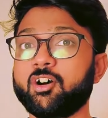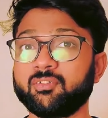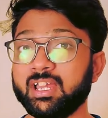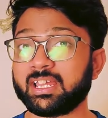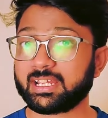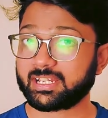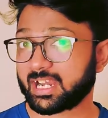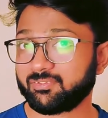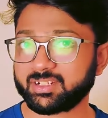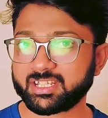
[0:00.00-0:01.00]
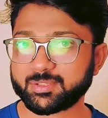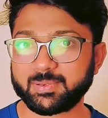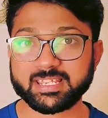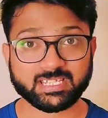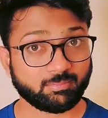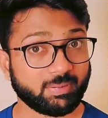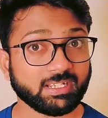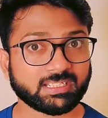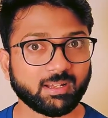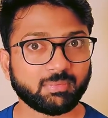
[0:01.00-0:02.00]
of graphic displays and
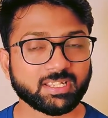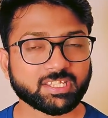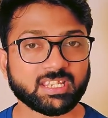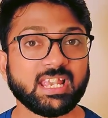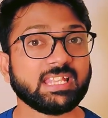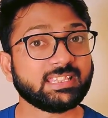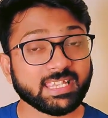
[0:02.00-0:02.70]
pen tablets.